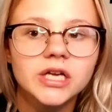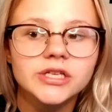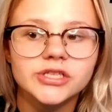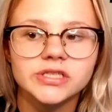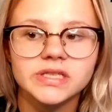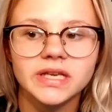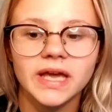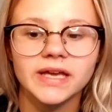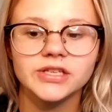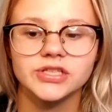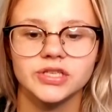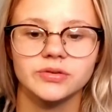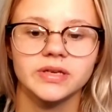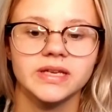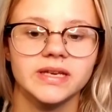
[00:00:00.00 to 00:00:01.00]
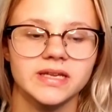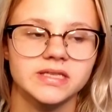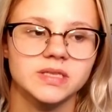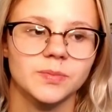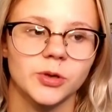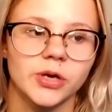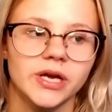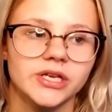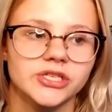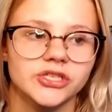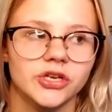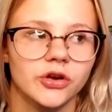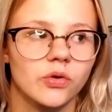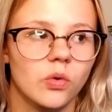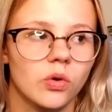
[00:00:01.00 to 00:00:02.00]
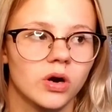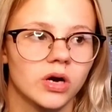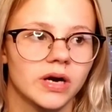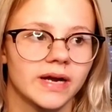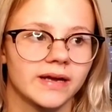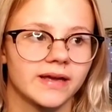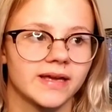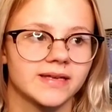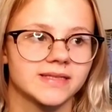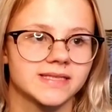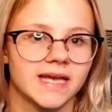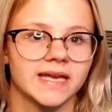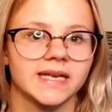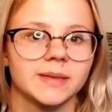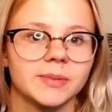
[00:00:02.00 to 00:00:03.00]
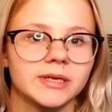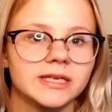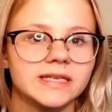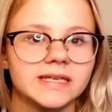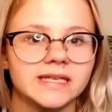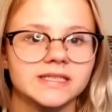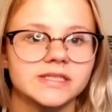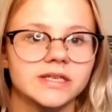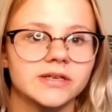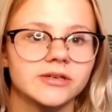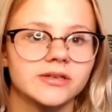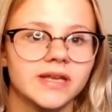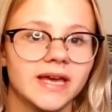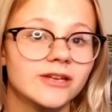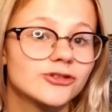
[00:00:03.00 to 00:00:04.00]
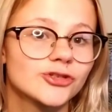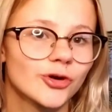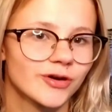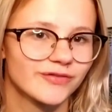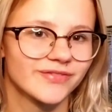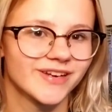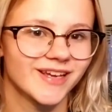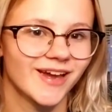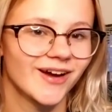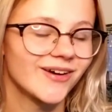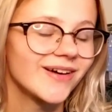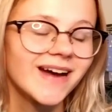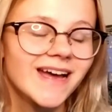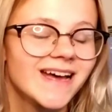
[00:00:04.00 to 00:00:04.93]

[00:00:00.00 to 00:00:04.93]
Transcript: just in case you need inspiration or in case anybody needs a good cage tour video.